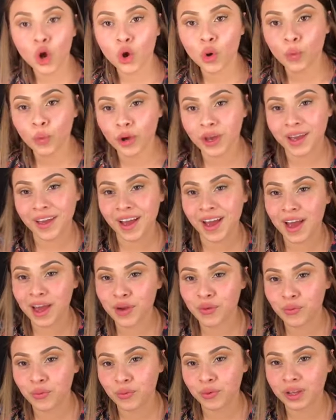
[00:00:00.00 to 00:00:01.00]
como que
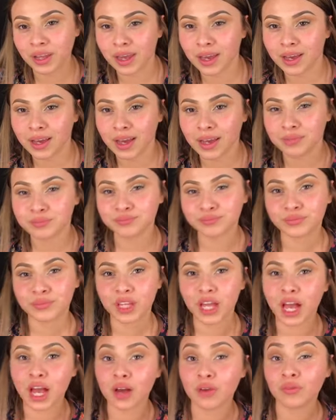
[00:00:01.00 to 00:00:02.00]
high, like
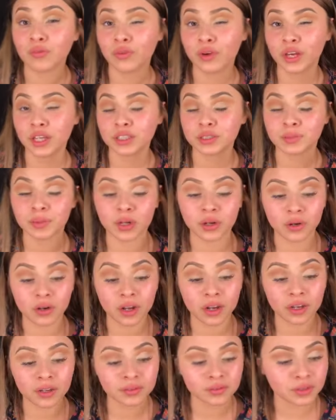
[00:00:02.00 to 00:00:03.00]
halfway, pero not,